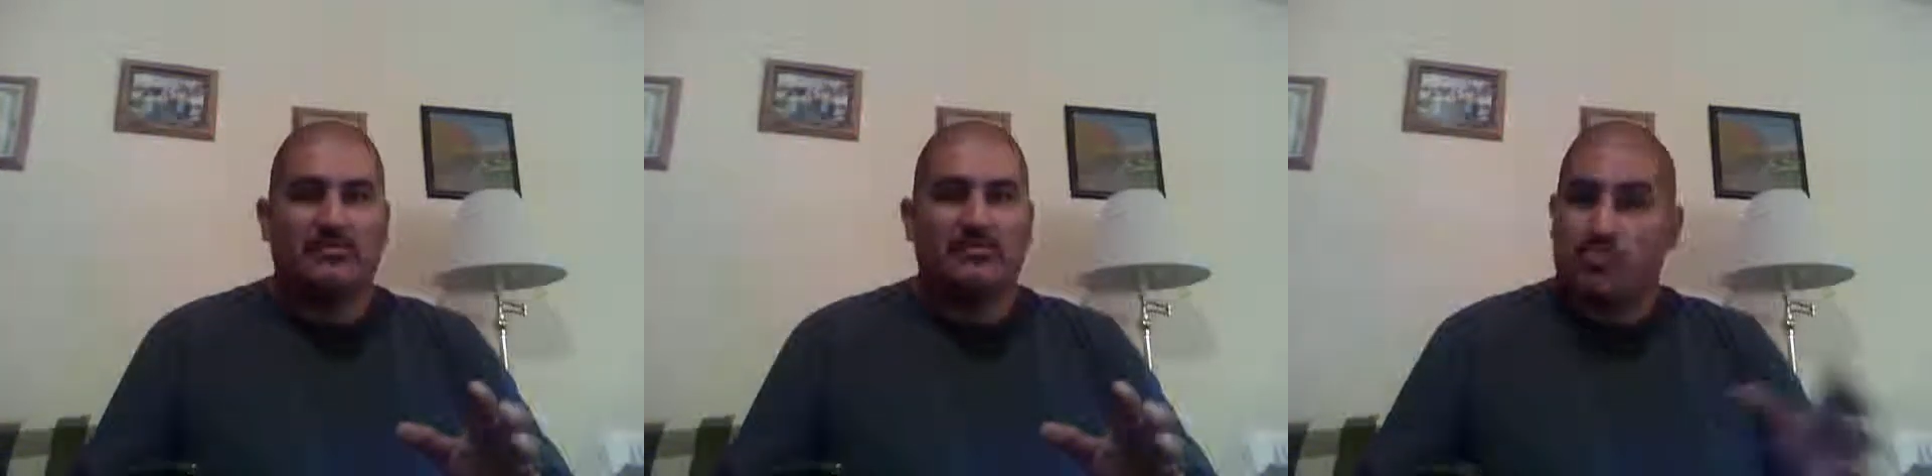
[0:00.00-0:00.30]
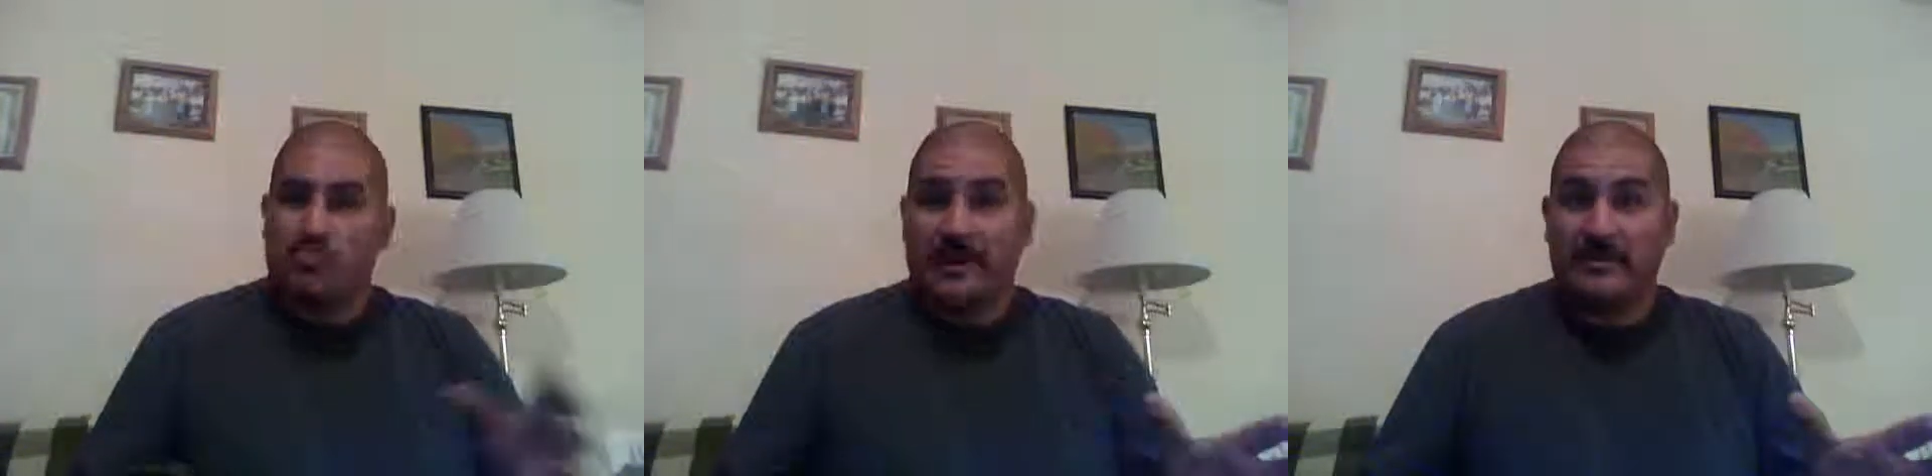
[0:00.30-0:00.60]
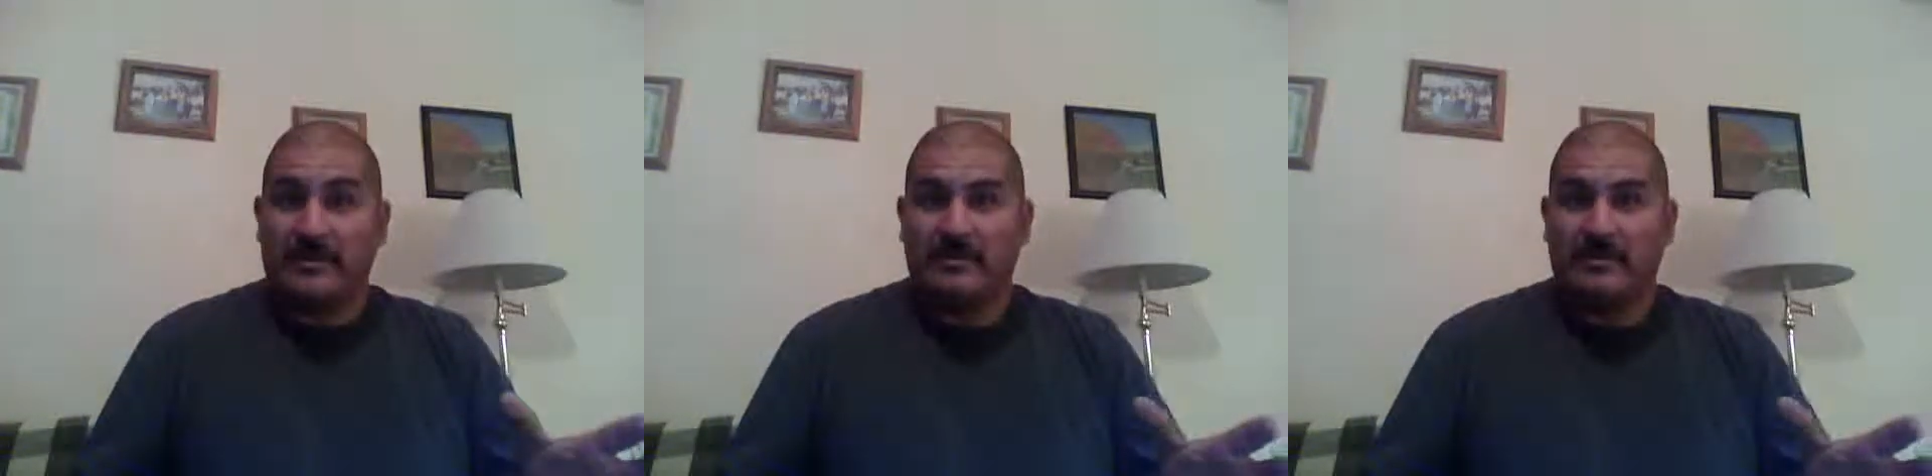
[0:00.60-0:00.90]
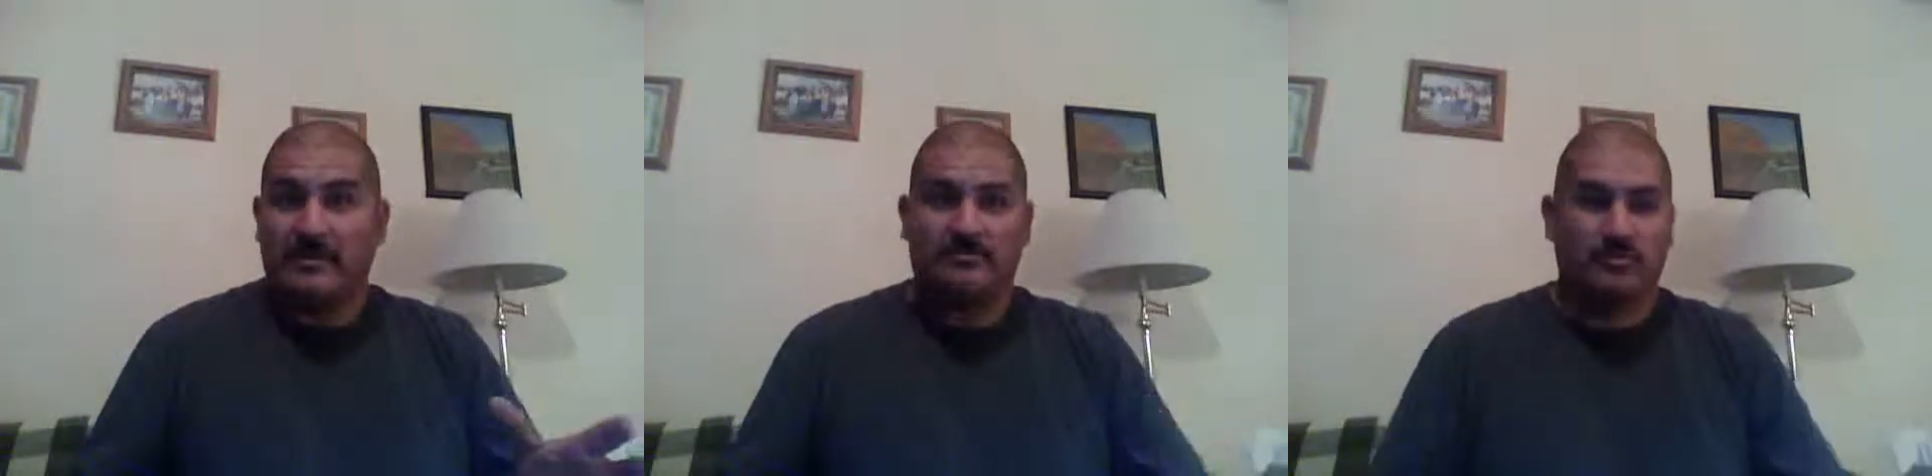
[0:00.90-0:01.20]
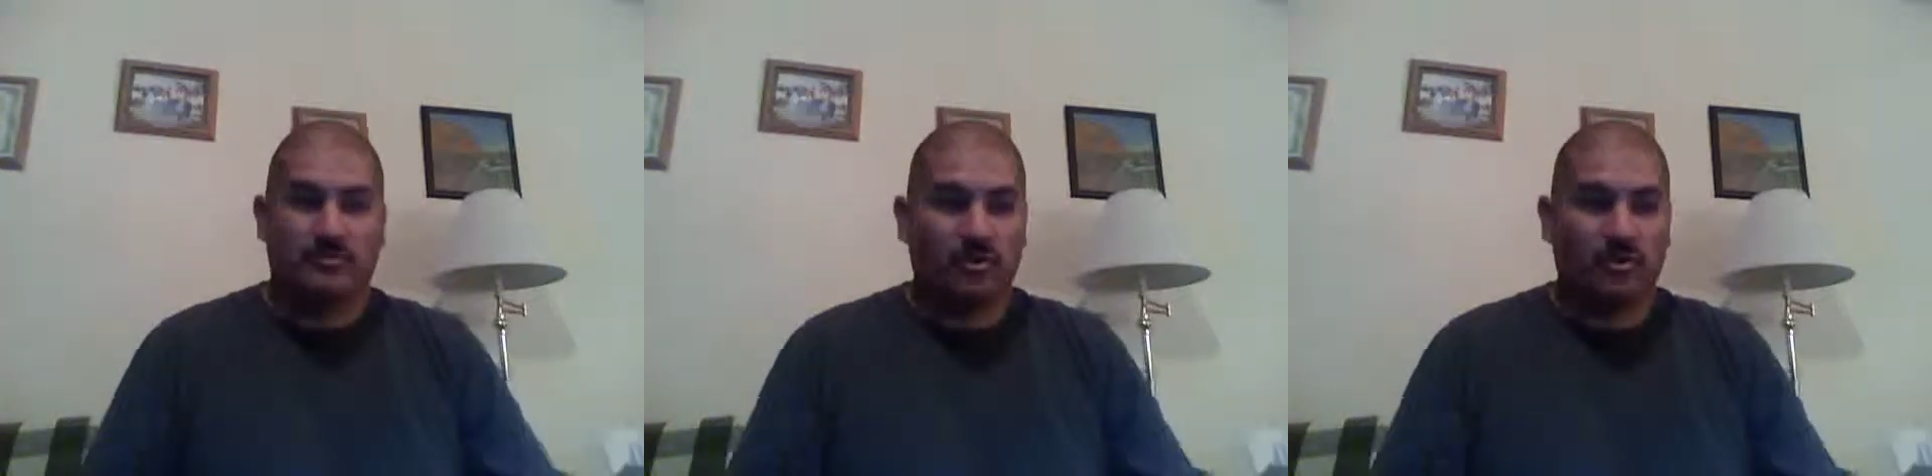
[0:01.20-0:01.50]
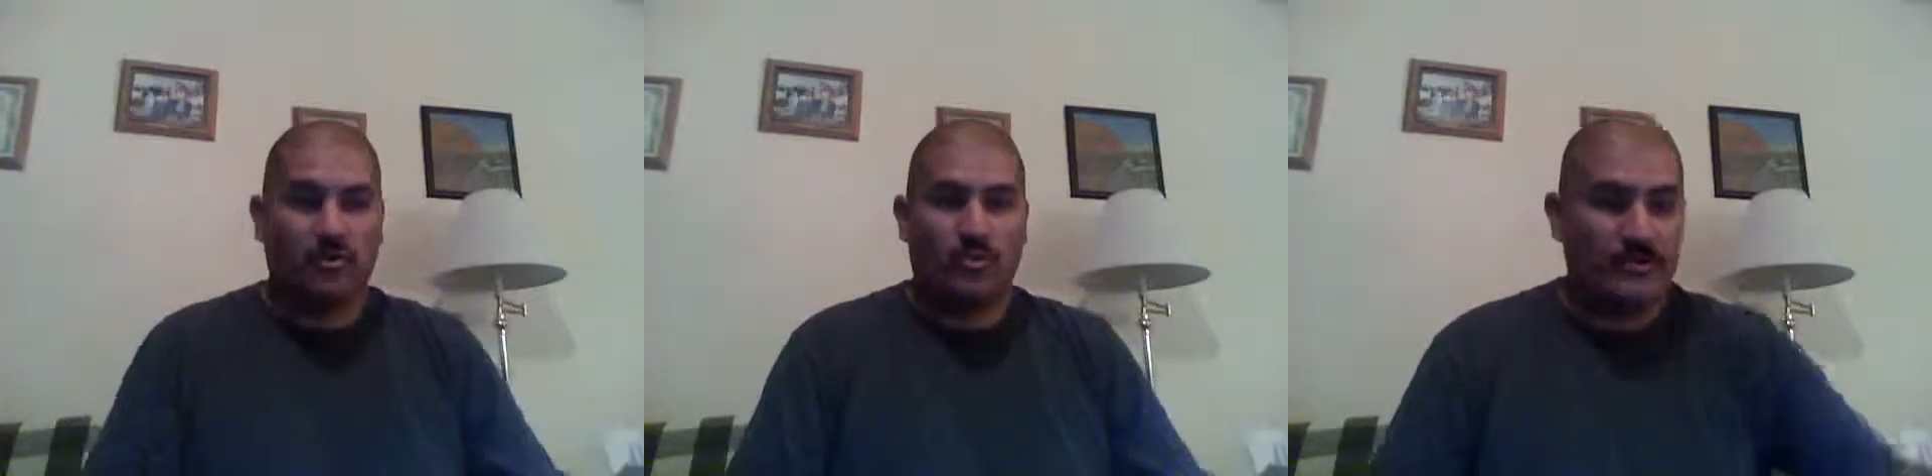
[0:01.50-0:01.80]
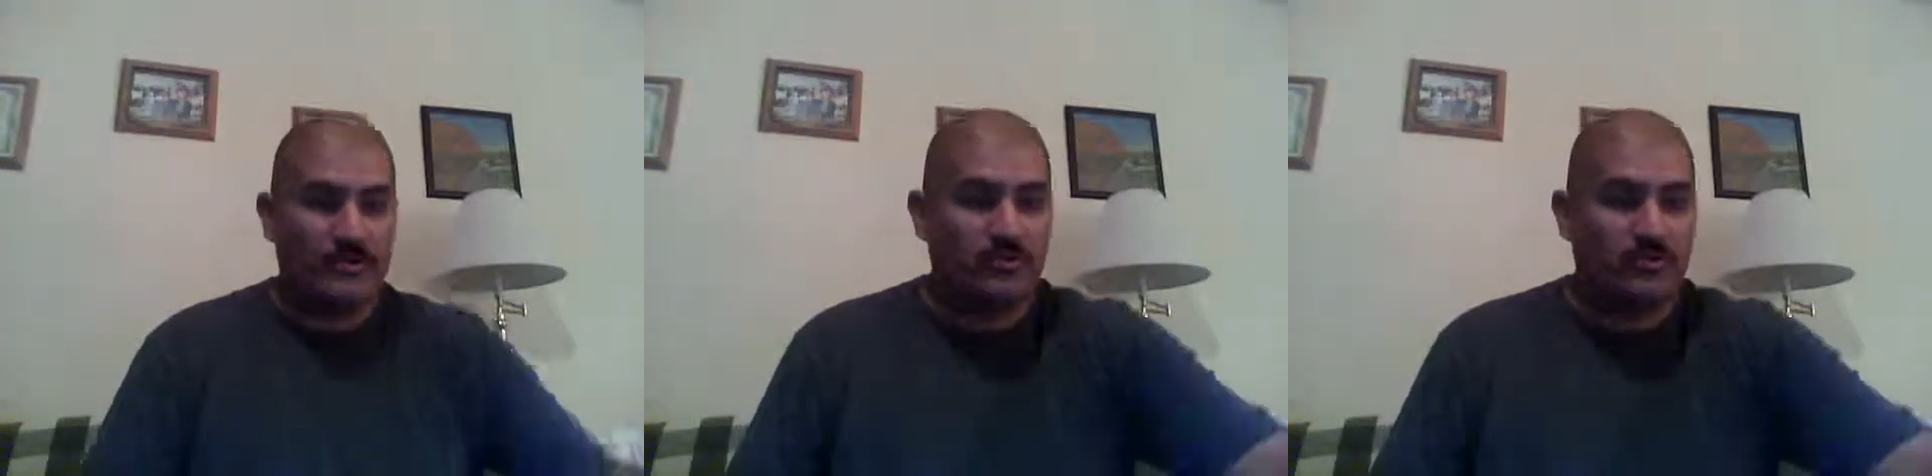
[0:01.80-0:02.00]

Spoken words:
cleaning my golf club,